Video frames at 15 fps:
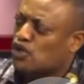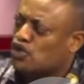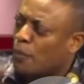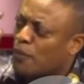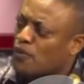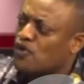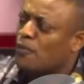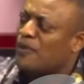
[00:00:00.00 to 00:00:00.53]
Just
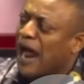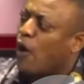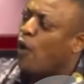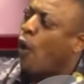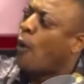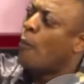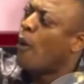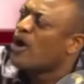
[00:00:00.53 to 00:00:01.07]
stop on your man.
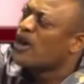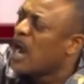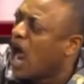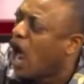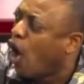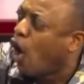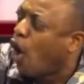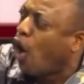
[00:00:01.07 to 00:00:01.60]
Come on
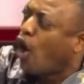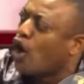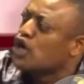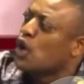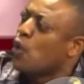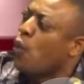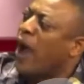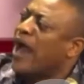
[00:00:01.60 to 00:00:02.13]
now, all
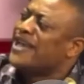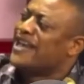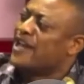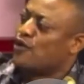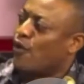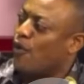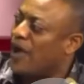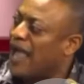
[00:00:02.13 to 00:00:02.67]
the way, you
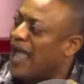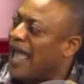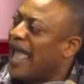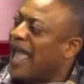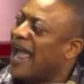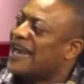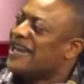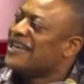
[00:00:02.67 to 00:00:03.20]
know.
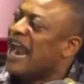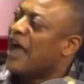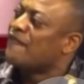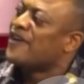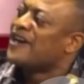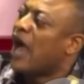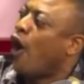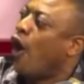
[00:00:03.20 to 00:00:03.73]

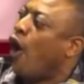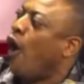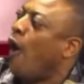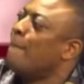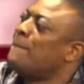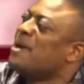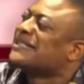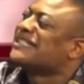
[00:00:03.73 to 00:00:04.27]
Never the
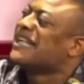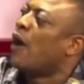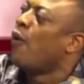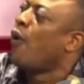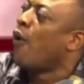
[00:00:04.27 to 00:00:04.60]
all be so.